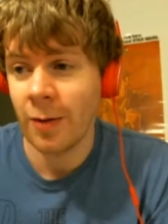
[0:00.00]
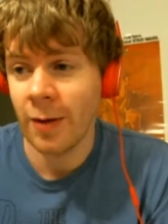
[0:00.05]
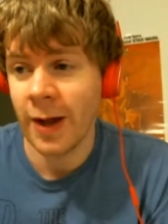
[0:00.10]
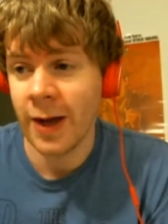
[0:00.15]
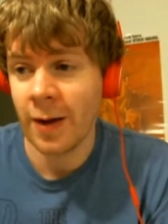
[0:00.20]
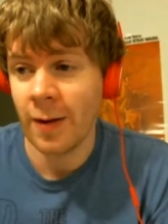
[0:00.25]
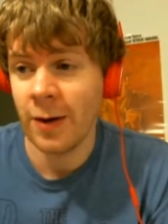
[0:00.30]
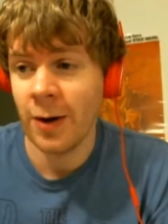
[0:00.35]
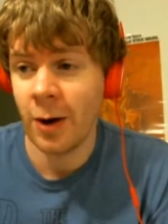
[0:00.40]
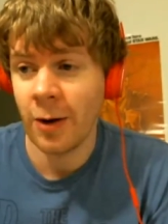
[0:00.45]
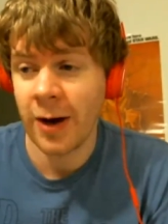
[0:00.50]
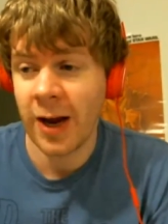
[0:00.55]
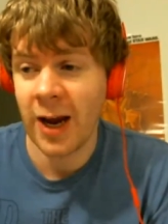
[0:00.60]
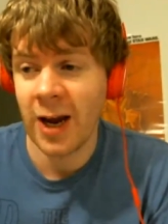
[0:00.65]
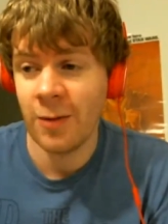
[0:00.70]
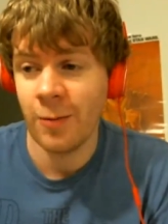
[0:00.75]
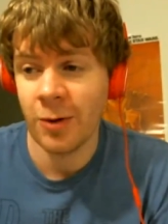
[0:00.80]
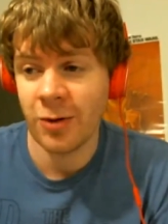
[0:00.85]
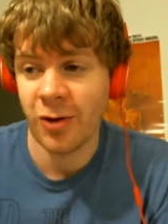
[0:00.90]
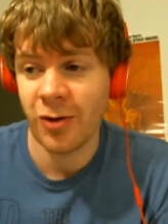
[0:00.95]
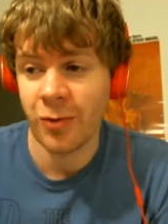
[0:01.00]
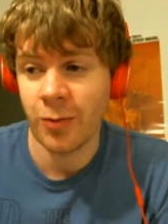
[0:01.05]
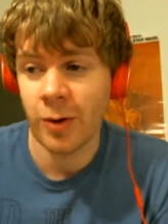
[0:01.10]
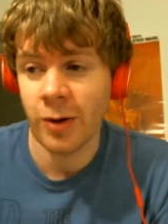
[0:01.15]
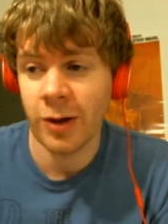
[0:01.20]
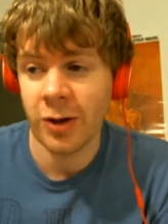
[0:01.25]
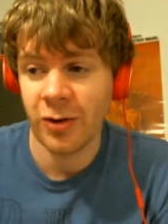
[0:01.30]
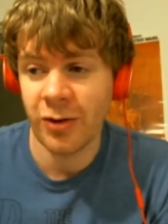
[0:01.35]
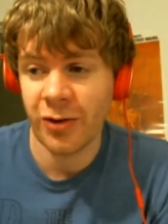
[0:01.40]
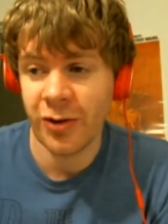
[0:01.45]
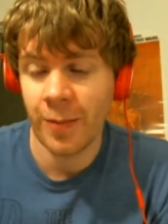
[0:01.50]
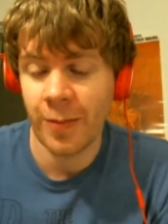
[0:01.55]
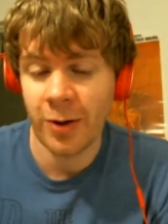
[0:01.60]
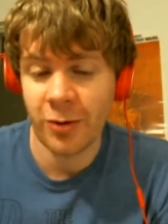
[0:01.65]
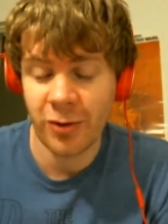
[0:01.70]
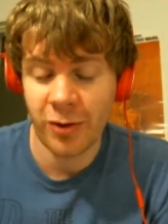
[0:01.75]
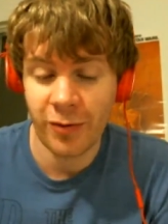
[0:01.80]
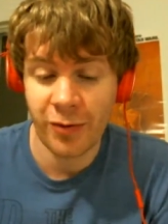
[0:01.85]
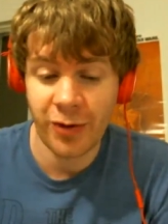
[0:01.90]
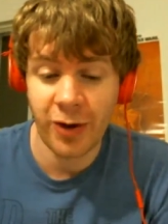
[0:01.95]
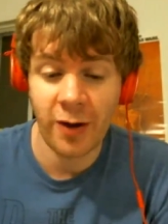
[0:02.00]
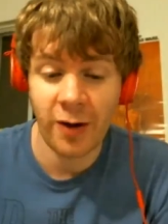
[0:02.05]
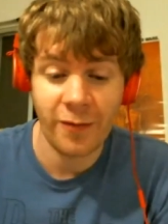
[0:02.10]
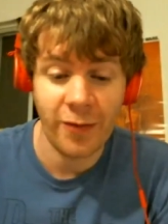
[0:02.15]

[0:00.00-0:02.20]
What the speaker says: an arcade, which is really just a bunch